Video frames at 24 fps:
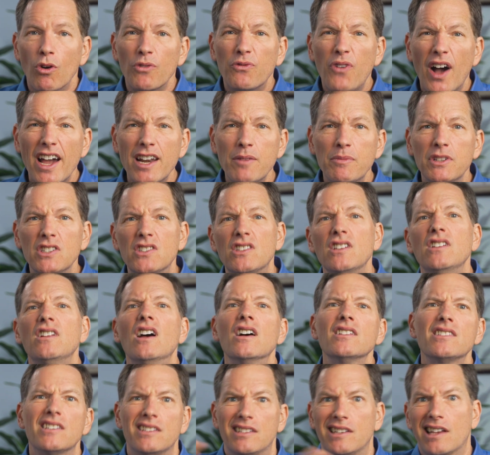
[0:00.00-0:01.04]
What vitamin C
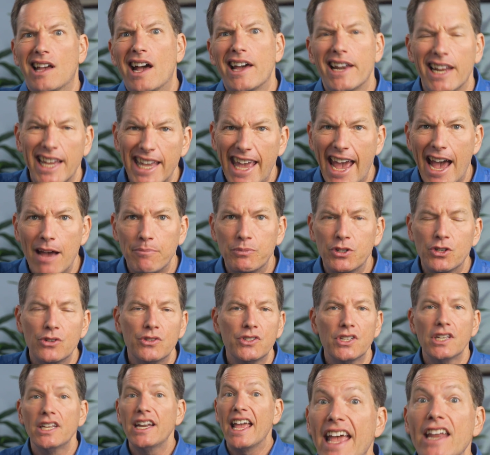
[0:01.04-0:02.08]
does is it kind of
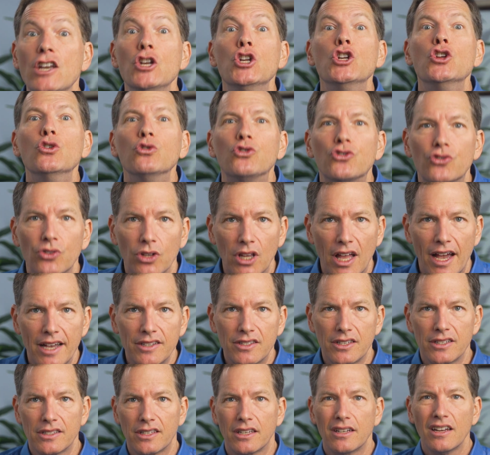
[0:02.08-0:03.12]
captures it and
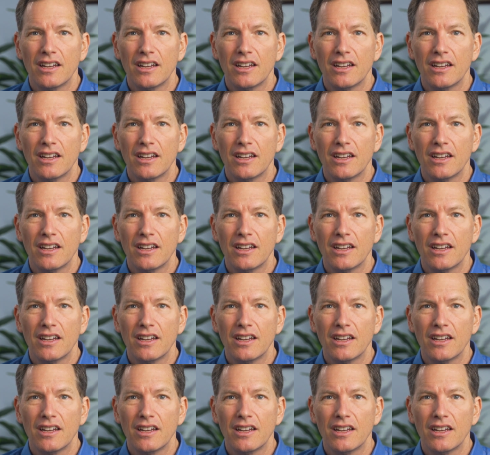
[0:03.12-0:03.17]
neutralizes